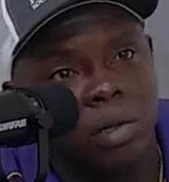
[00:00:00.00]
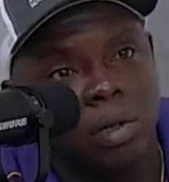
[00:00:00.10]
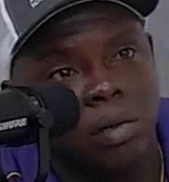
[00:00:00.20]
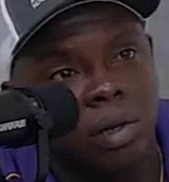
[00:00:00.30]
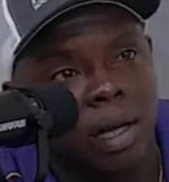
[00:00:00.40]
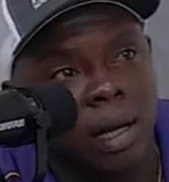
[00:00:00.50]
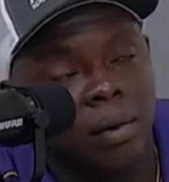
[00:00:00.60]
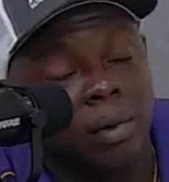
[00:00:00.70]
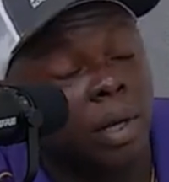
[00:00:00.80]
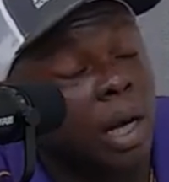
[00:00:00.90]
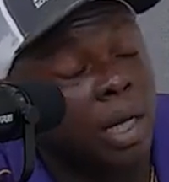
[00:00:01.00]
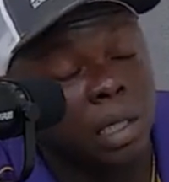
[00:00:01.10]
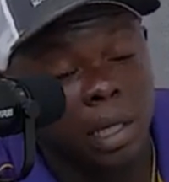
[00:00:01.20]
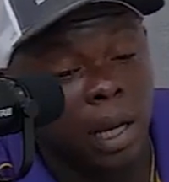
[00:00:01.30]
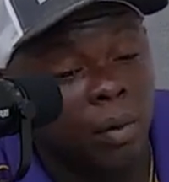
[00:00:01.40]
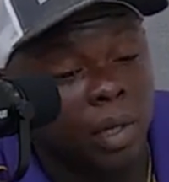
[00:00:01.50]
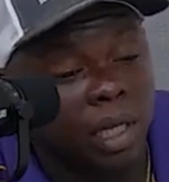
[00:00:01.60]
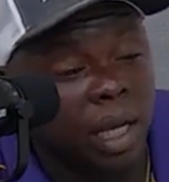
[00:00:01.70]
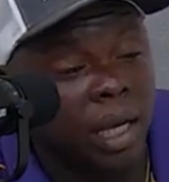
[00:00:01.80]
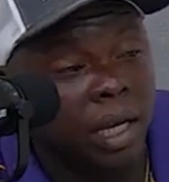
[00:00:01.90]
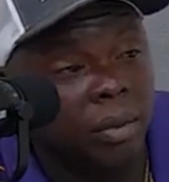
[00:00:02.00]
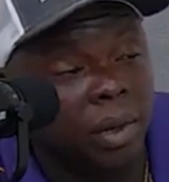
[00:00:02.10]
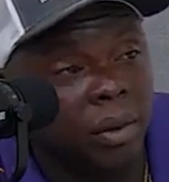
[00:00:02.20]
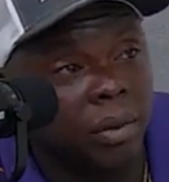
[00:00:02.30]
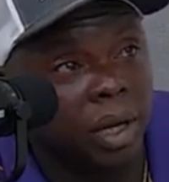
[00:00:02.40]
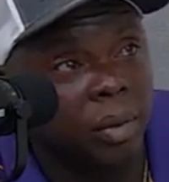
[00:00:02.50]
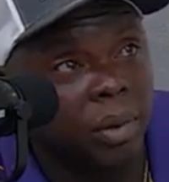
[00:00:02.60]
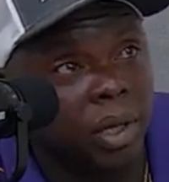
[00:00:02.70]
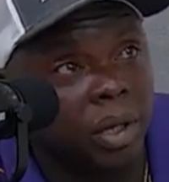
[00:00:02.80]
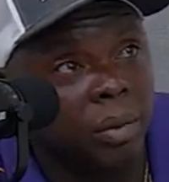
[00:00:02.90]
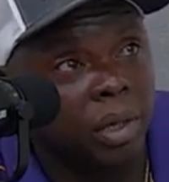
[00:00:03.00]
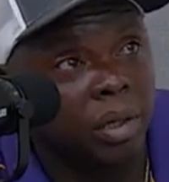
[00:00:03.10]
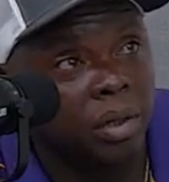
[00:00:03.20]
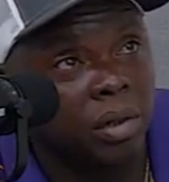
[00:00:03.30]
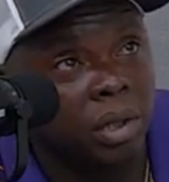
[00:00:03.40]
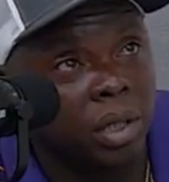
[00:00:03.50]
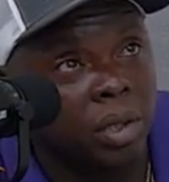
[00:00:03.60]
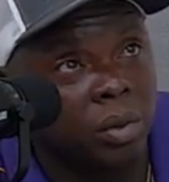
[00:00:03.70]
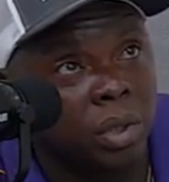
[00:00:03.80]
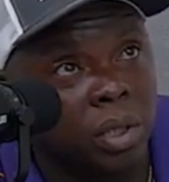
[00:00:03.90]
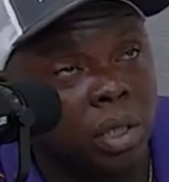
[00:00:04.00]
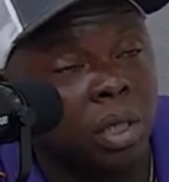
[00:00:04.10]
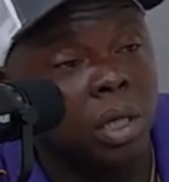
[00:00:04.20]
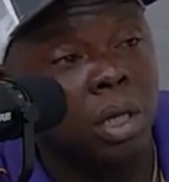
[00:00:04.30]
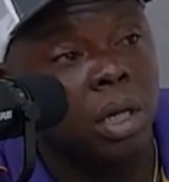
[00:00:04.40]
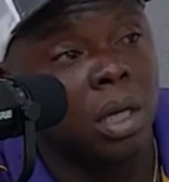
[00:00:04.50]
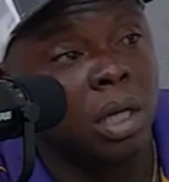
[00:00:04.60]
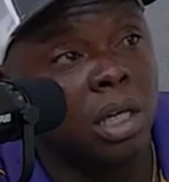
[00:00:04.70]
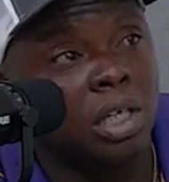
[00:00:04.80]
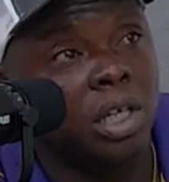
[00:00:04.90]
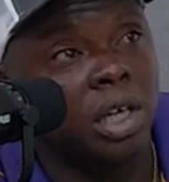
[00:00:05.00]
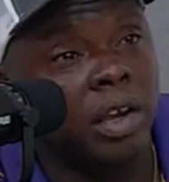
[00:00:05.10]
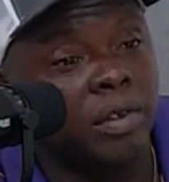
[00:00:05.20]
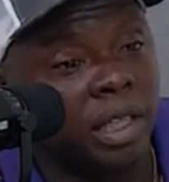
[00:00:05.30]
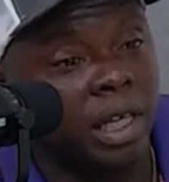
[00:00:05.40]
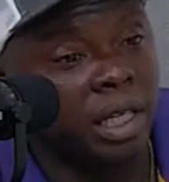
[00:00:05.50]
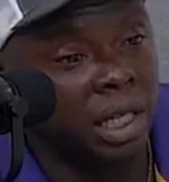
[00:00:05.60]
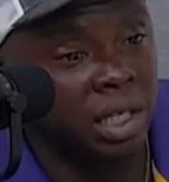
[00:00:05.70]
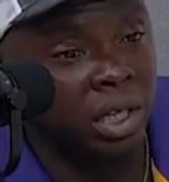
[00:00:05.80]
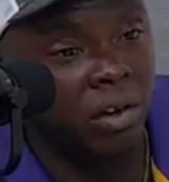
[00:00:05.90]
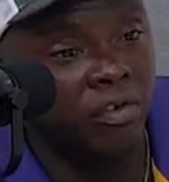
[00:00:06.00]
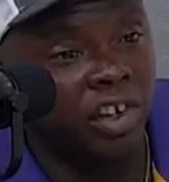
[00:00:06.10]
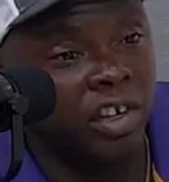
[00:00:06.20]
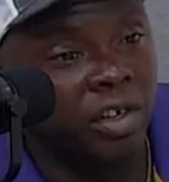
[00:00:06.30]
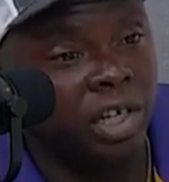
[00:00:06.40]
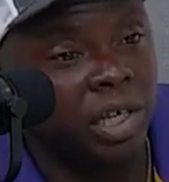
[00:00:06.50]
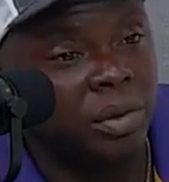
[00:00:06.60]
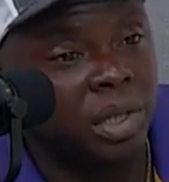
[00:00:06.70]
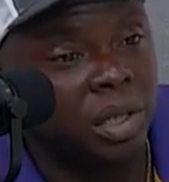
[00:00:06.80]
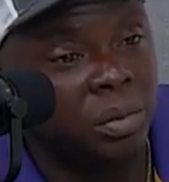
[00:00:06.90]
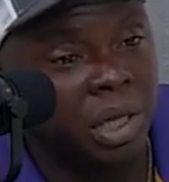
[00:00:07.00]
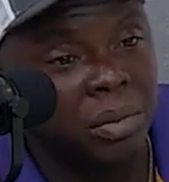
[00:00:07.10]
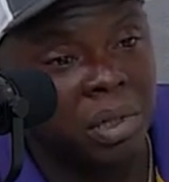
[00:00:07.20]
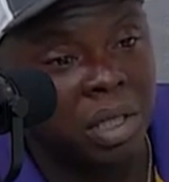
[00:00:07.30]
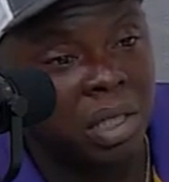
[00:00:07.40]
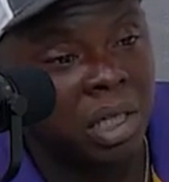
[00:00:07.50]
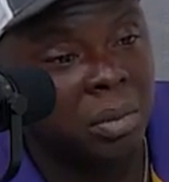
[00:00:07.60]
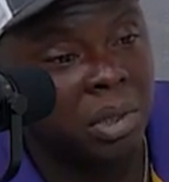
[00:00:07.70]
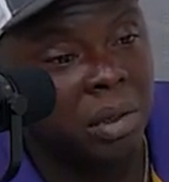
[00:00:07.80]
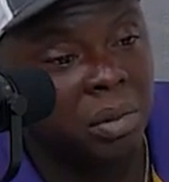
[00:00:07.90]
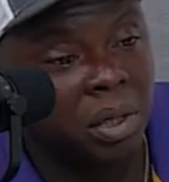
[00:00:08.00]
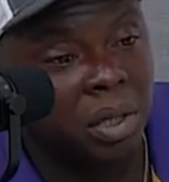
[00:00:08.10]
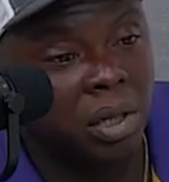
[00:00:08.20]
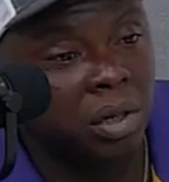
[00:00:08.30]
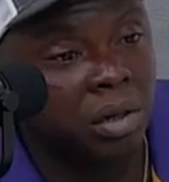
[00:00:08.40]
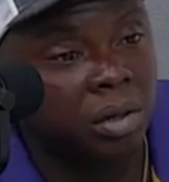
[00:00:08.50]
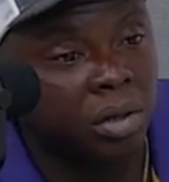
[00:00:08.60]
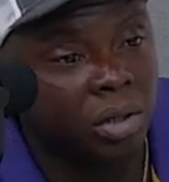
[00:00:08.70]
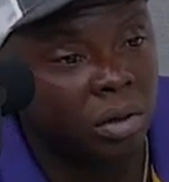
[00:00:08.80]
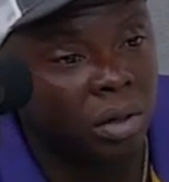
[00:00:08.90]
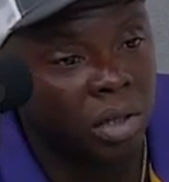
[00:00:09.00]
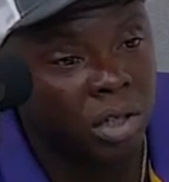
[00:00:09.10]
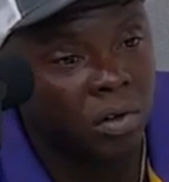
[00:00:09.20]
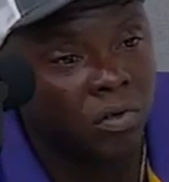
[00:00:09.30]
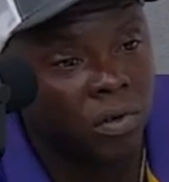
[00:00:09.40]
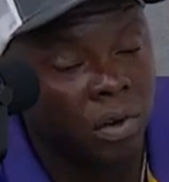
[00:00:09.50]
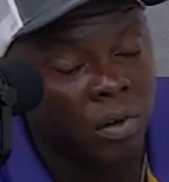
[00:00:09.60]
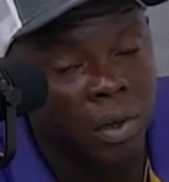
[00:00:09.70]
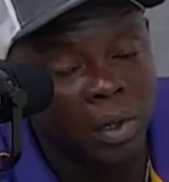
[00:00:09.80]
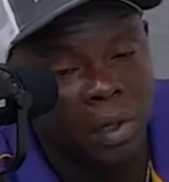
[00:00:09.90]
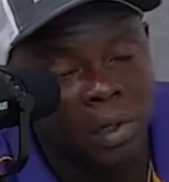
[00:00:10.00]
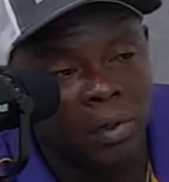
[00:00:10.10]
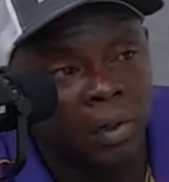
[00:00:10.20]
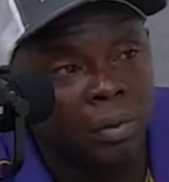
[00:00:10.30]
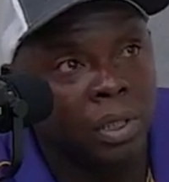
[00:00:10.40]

Like, I wish I had it back when I played, but, you know, it is what it is. Because everything is at your fingertips to be able to study, be able to learn, so on and so forth. You know what I'm saying?